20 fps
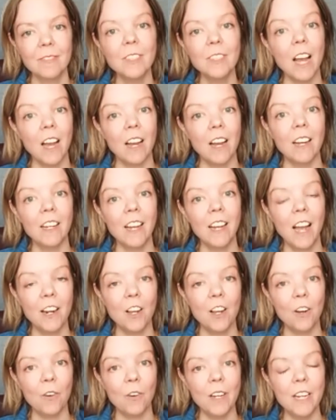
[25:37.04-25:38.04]
Yeah, I
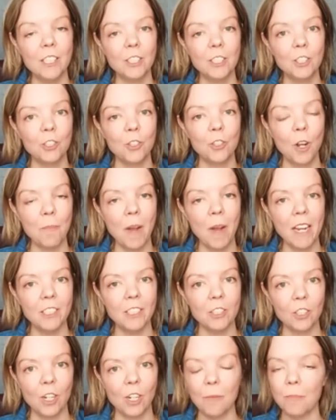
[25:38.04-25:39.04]
know. It's a
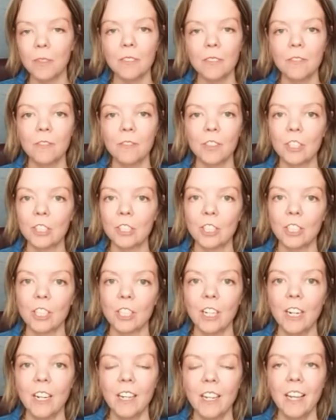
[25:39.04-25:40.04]
mind trip for
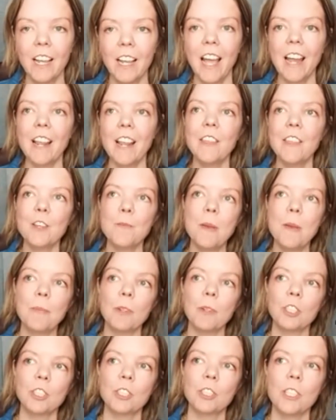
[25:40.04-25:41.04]
sure. And I think
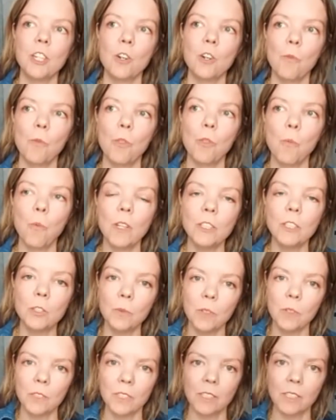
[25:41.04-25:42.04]
people are just, you know, the ones
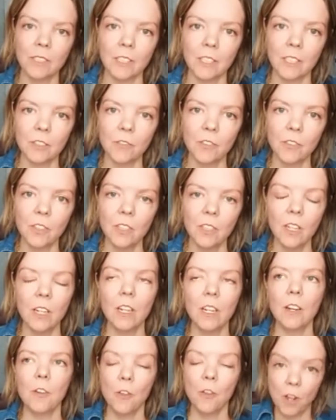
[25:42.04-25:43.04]
who are successful
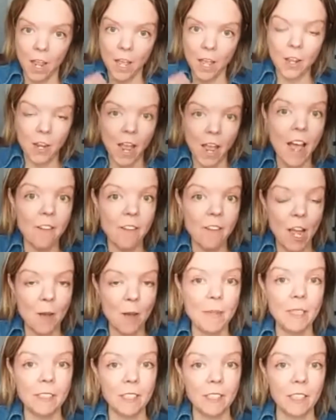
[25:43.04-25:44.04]
uh, and have
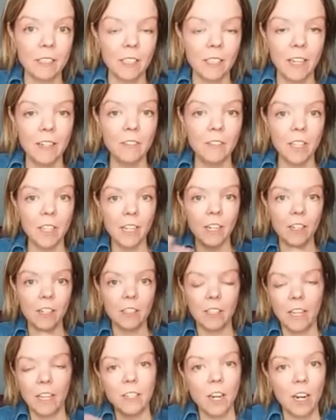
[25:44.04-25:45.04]
happy sex lives and
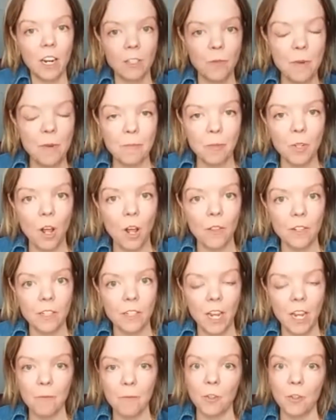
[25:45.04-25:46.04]
because i talk to people all the
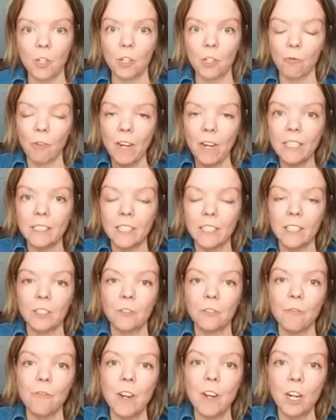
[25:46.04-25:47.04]
time they're raised in
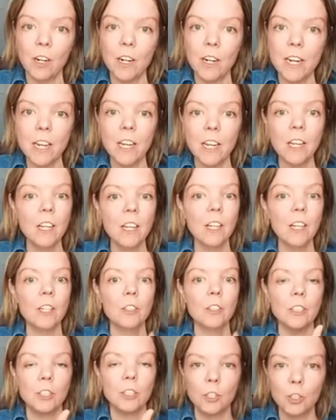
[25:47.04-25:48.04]
this very
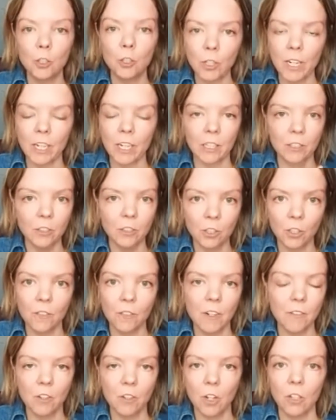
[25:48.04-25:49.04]
strict
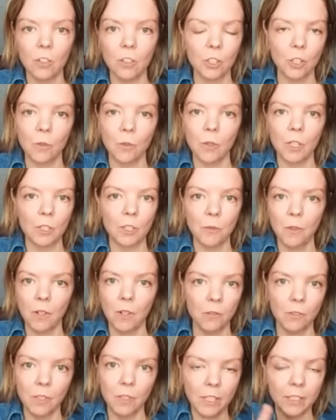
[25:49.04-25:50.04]
conservative culture where it's
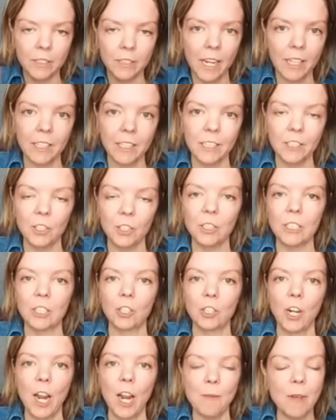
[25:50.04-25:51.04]
exactly as you
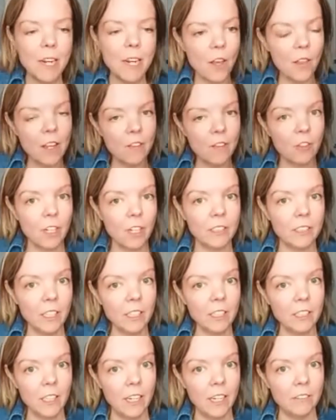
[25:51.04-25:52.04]
describe and now they have great
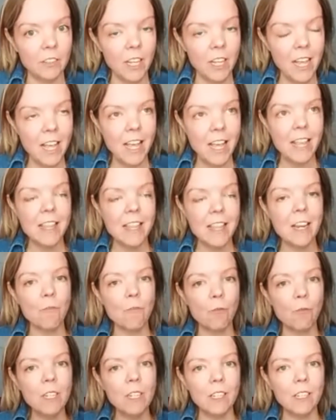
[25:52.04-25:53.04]
sex lives they
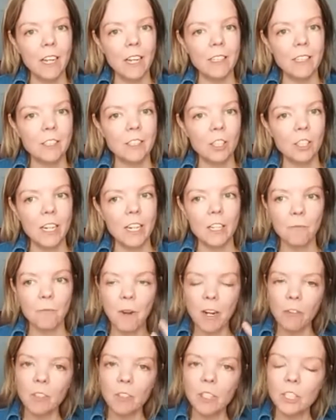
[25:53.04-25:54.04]
realize they're like
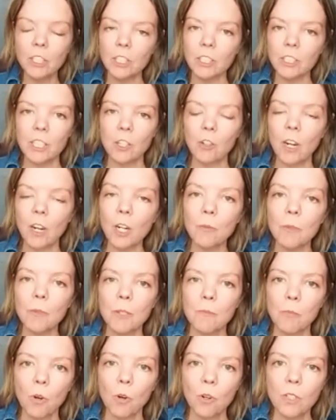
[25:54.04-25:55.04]
my religion's incredibly
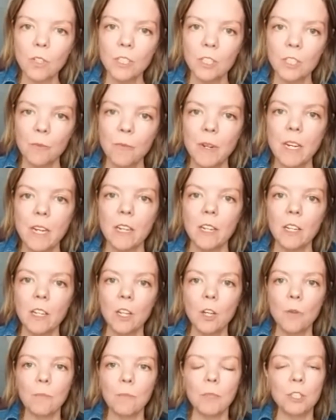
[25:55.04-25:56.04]
important to me
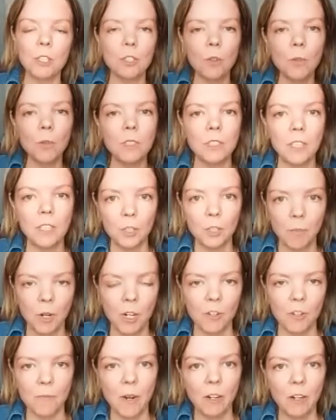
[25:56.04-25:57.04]
but so is this
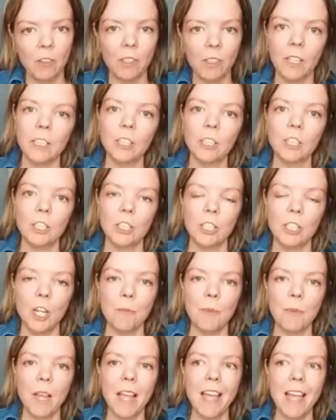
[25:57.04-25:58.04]
part of my
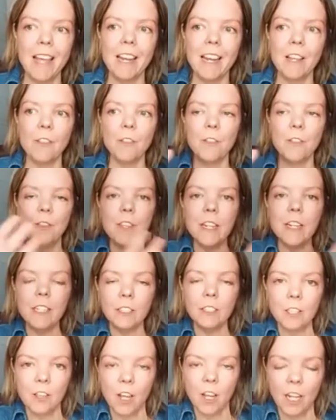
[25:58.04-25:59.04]
relationship. And
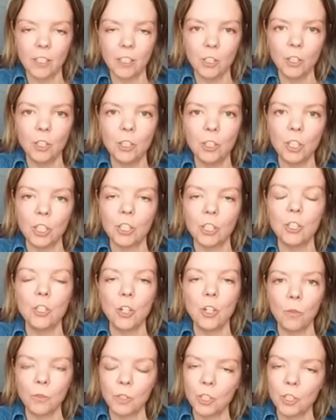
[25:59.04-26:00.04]
these thoughts just
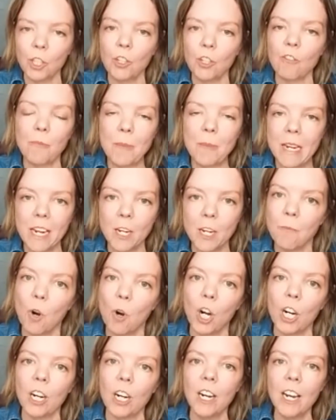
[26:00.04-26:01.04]
don't serve me
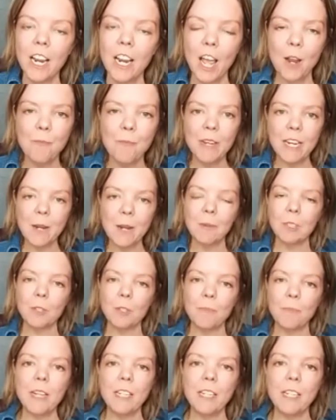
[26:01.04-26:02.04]
anymore. Mm. And being able
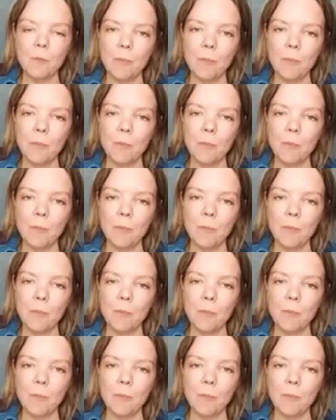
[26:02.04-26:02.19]
to piece